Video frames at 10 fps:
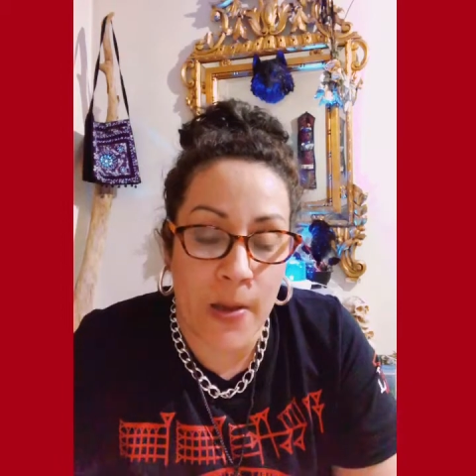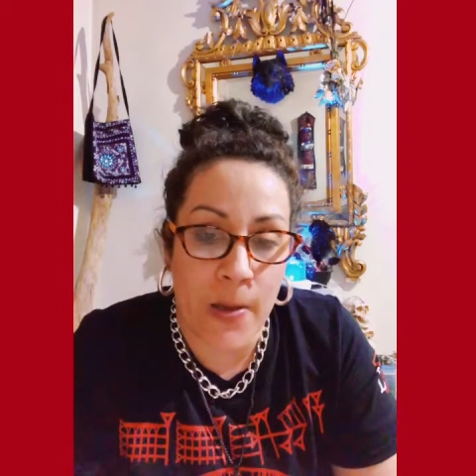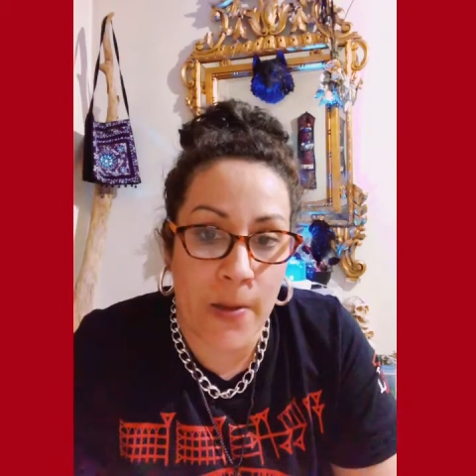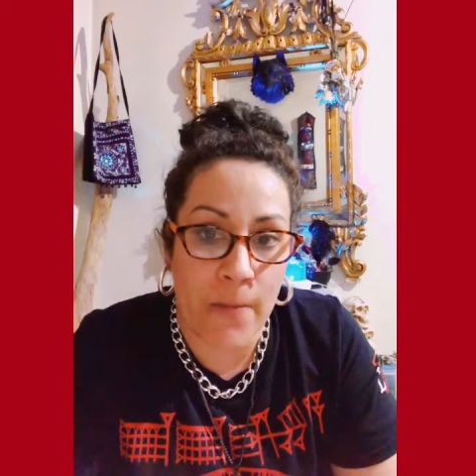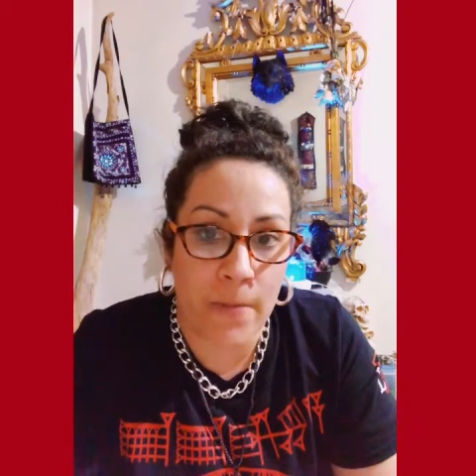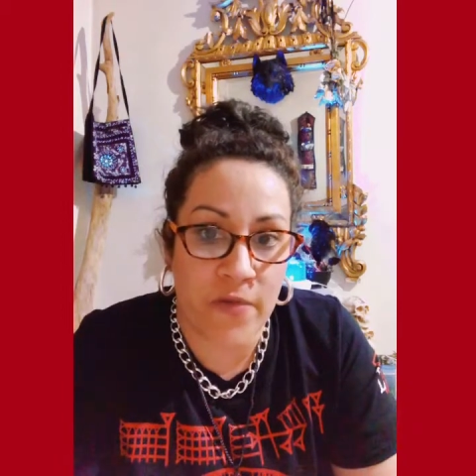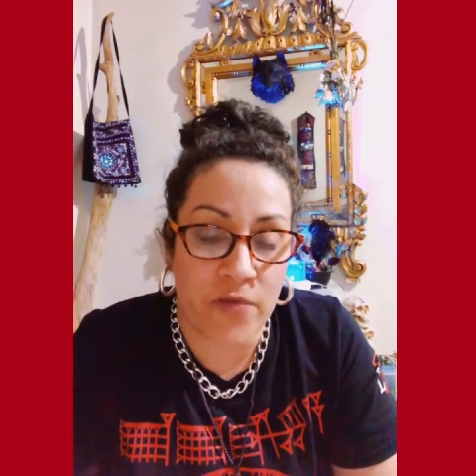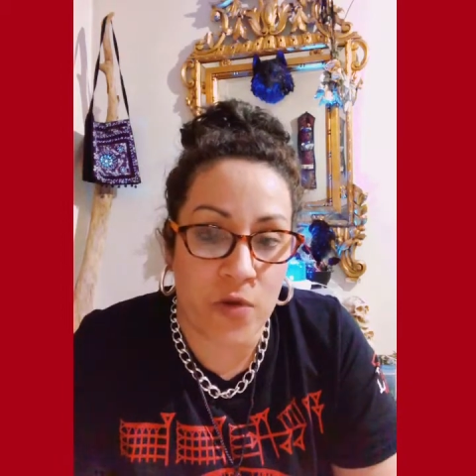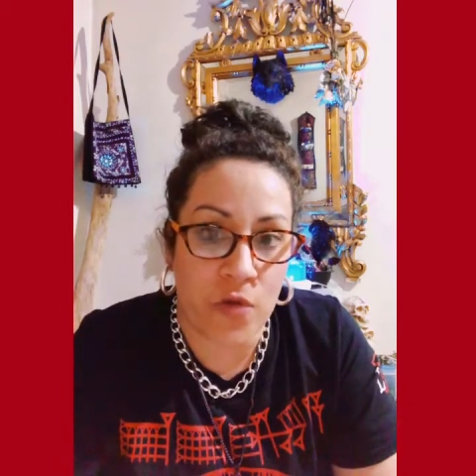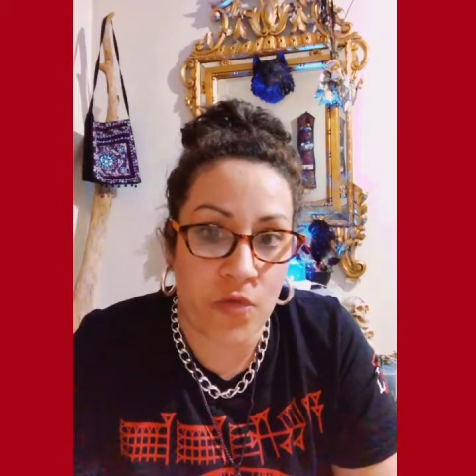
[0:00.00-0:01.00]
um, if
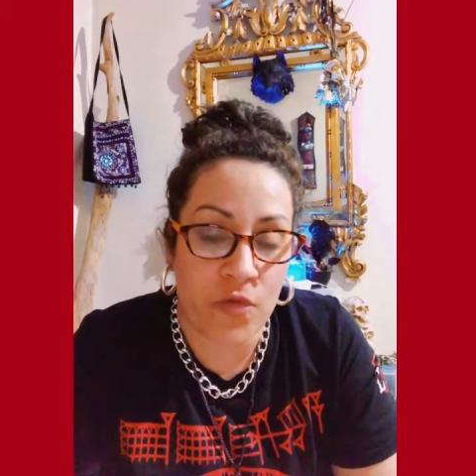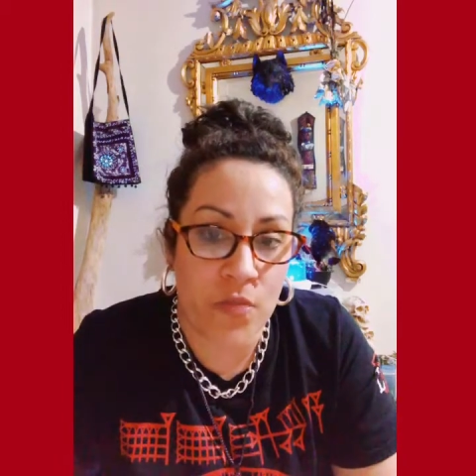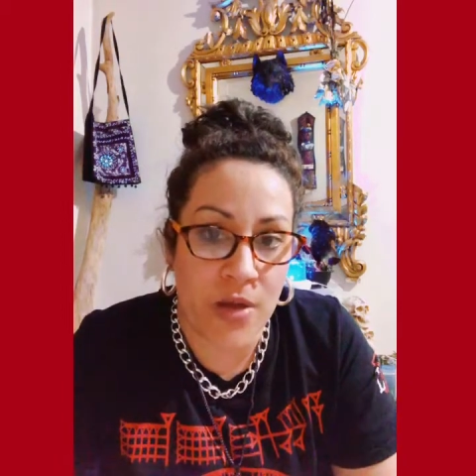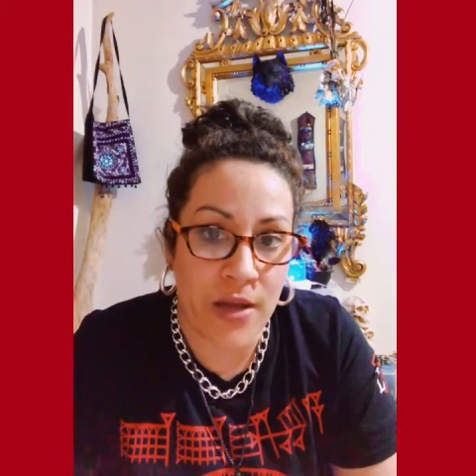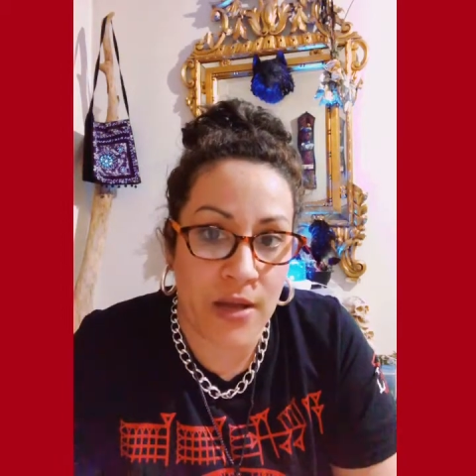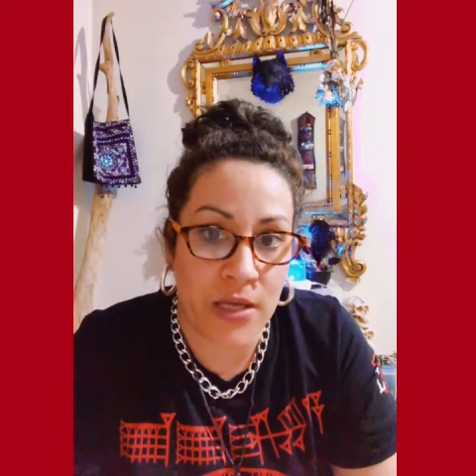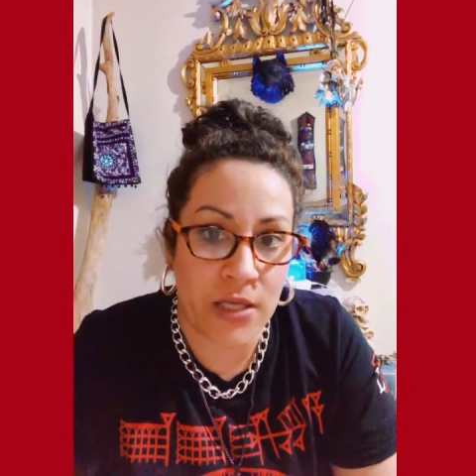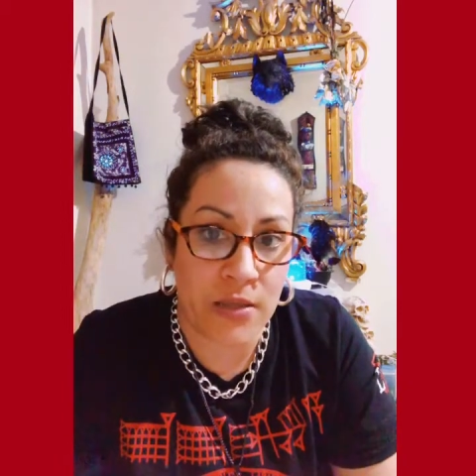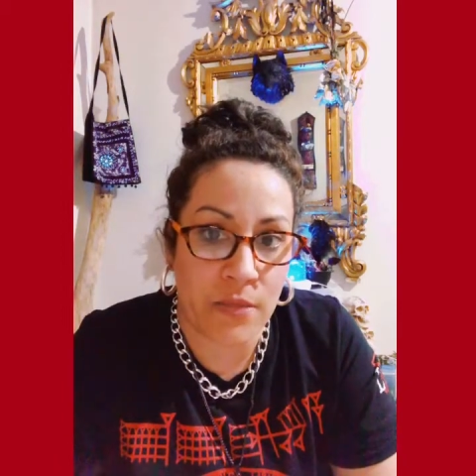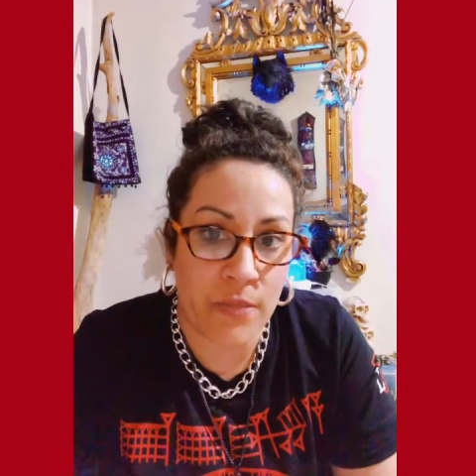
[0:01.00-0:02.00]
you go through
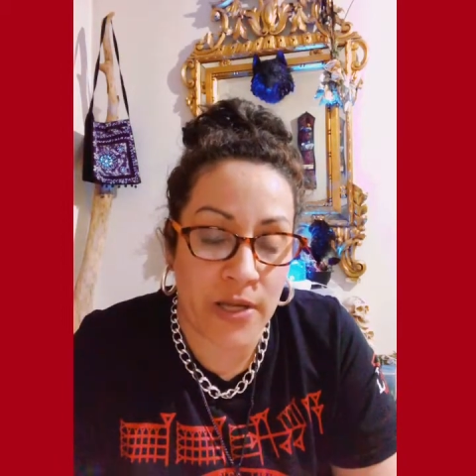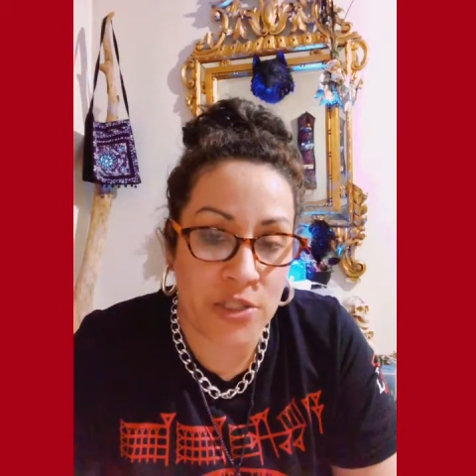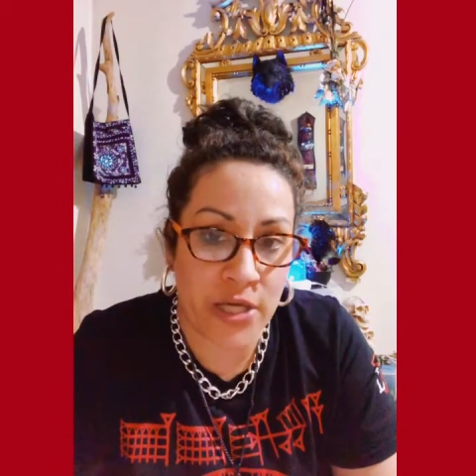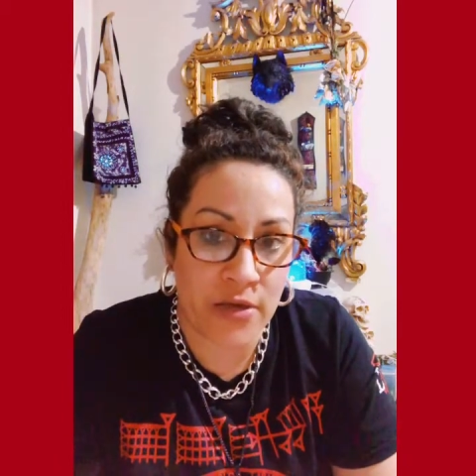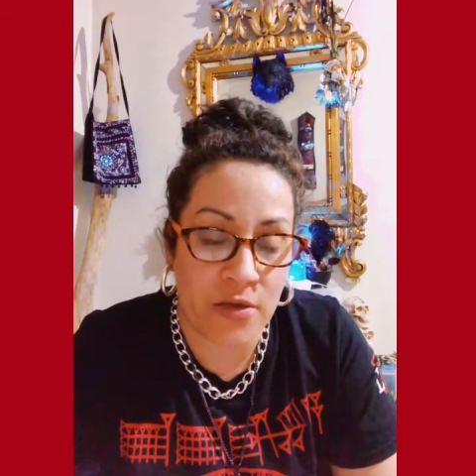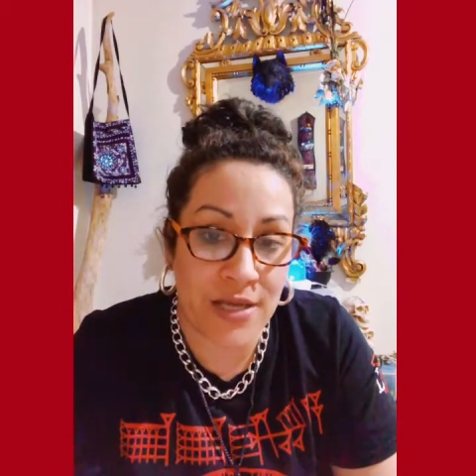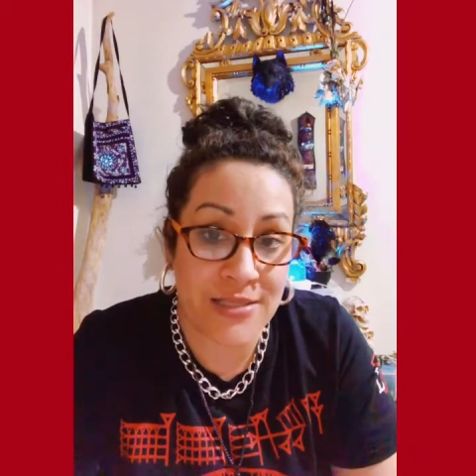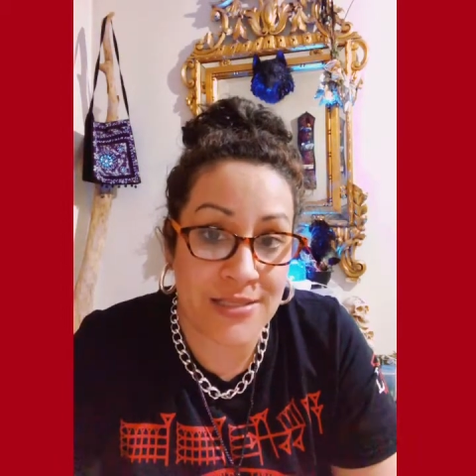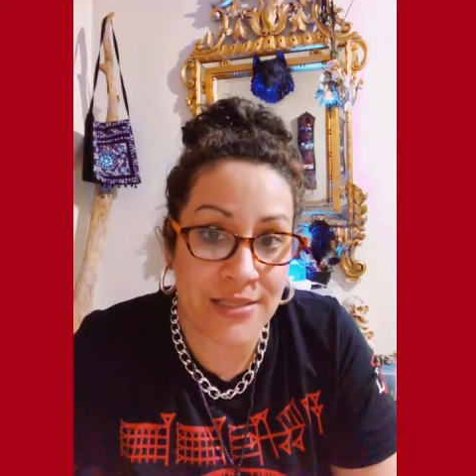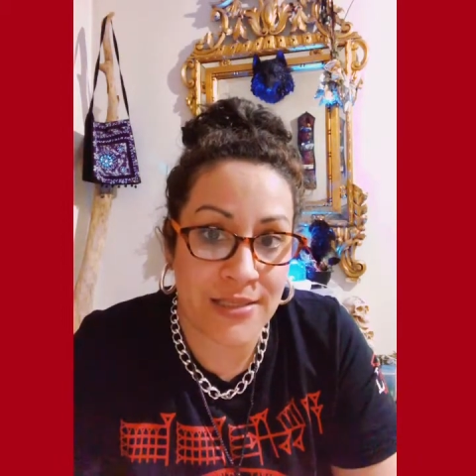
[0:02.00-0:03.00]
my, my channel, I
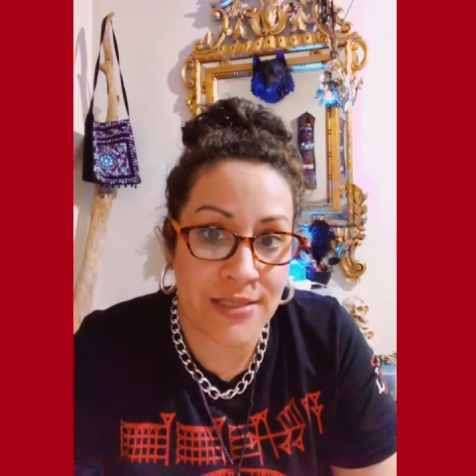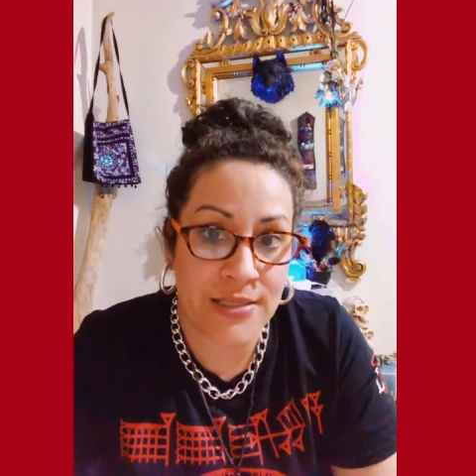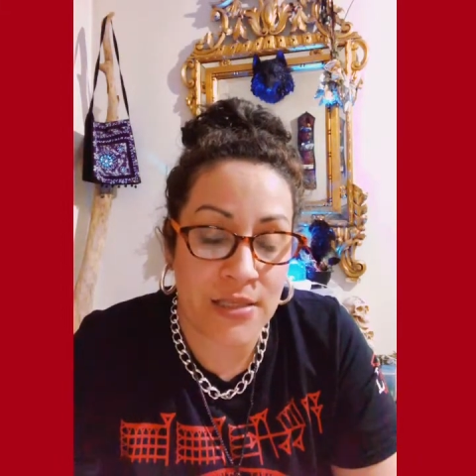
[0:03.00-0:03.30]
did